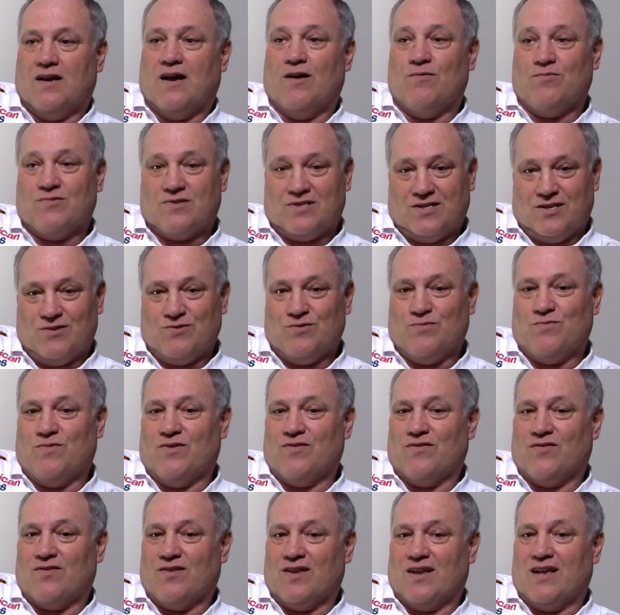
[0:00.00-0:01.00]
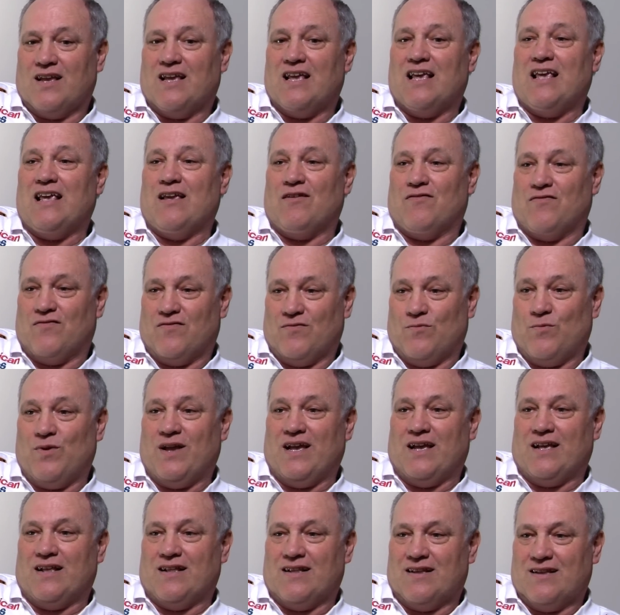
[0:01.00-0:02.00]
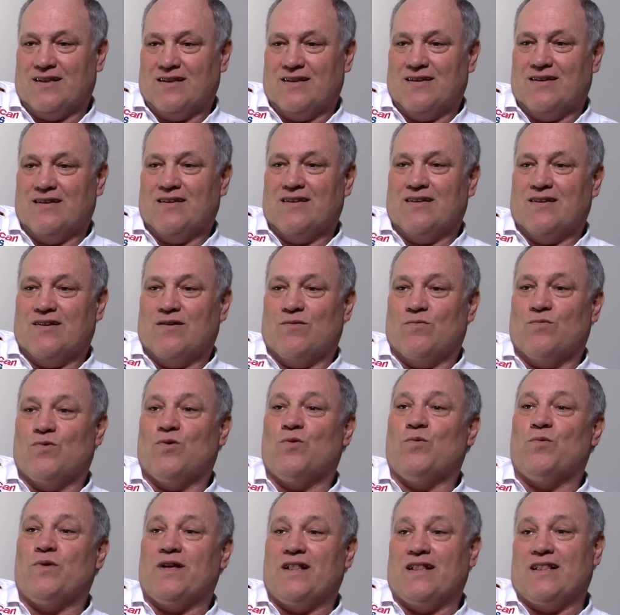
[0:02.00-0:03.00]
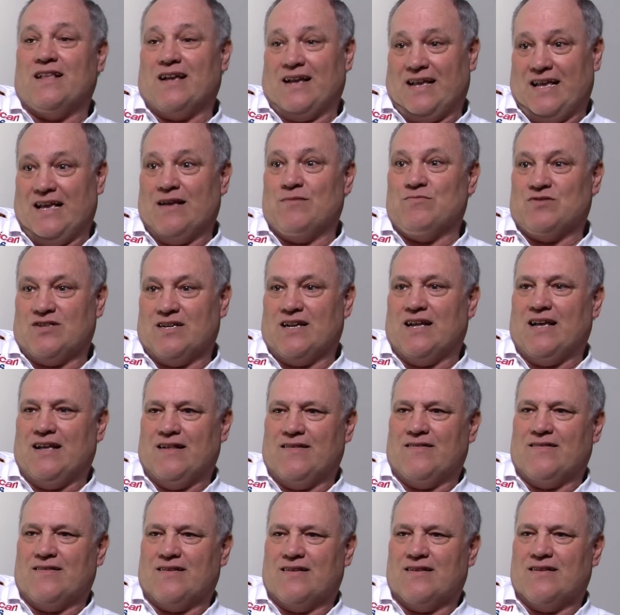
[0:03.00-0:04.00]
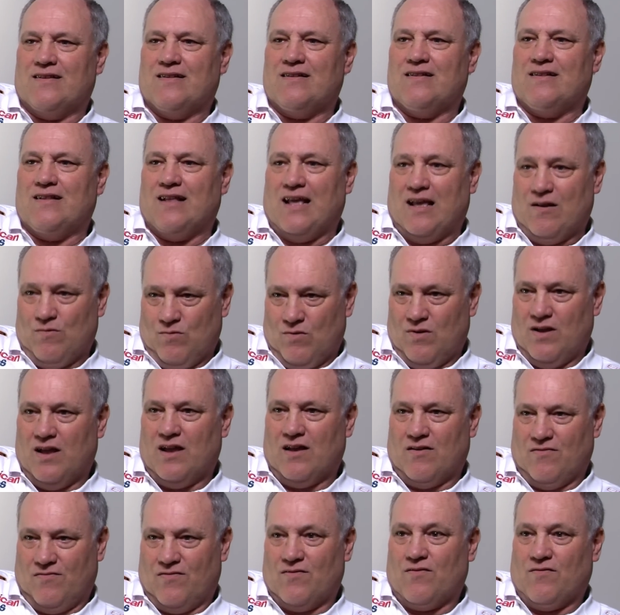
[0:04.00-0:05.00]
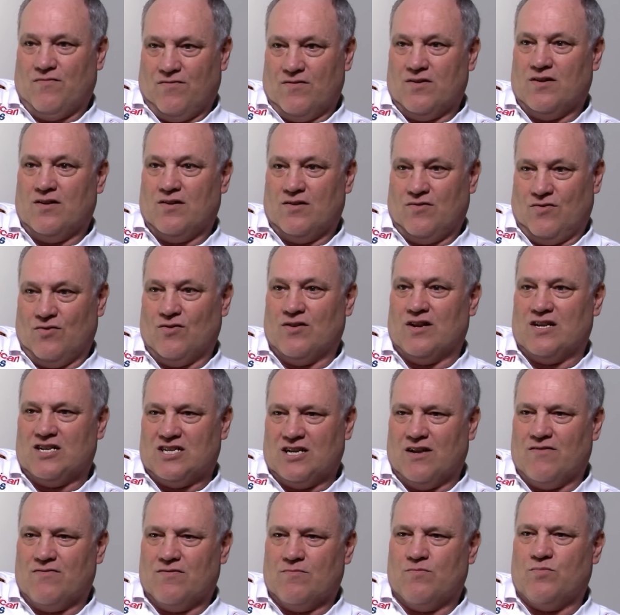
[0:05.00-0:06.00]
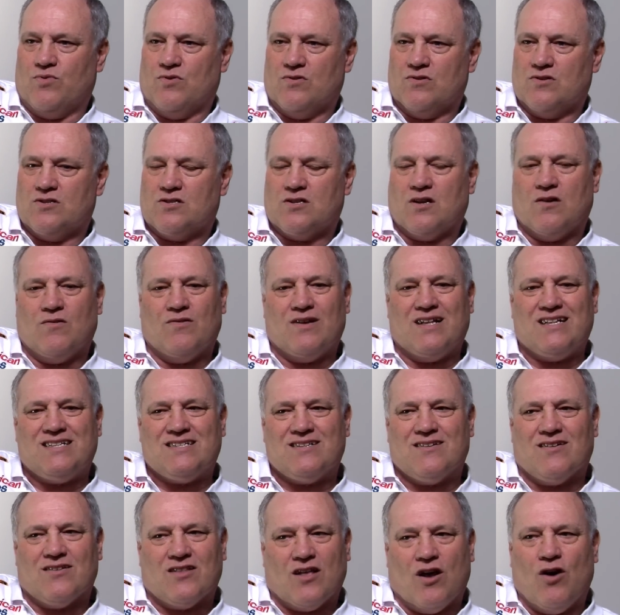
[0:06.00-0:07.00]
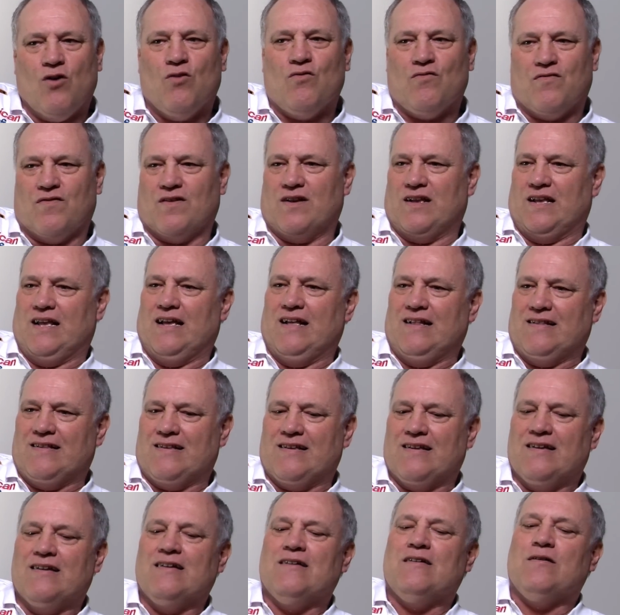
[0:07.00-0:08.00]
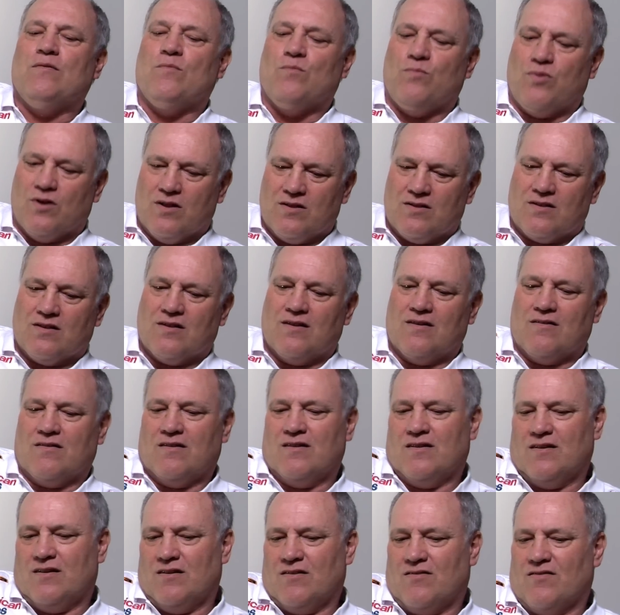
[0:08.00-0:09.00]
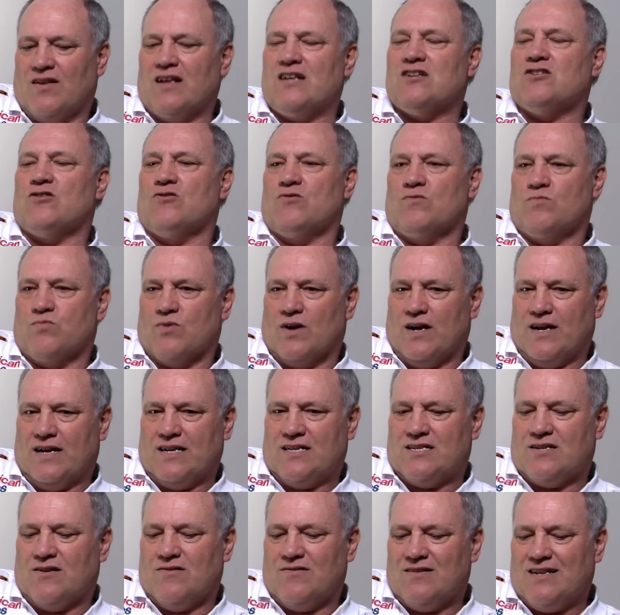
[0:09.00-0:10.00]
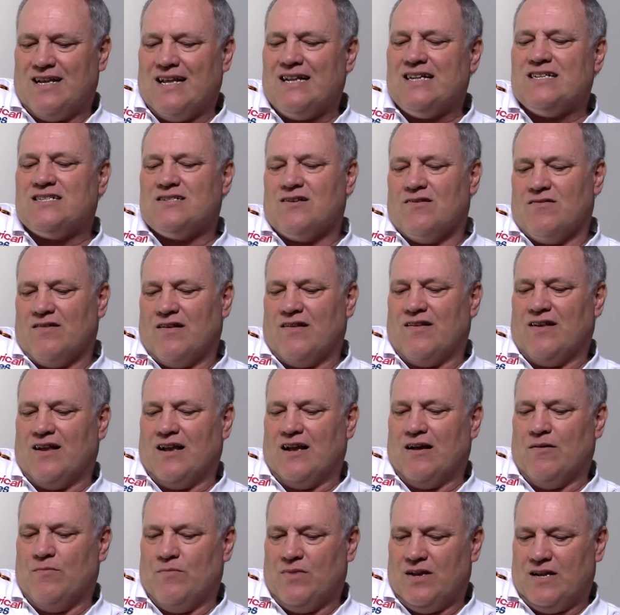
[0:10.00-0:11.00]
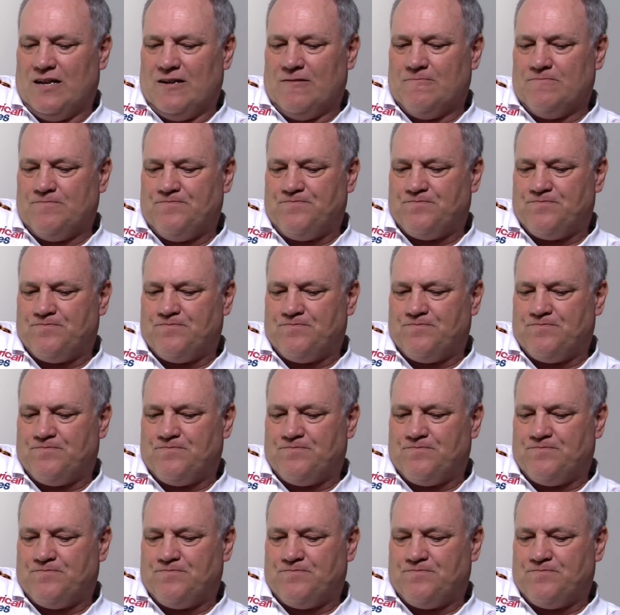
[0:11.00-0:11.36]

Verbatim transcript: I will tell you one thing: if Wigan will win their games in hand, they will have uh, 37 points. So it's not over yet, but uh, things look bright. So that is the only thing I mean.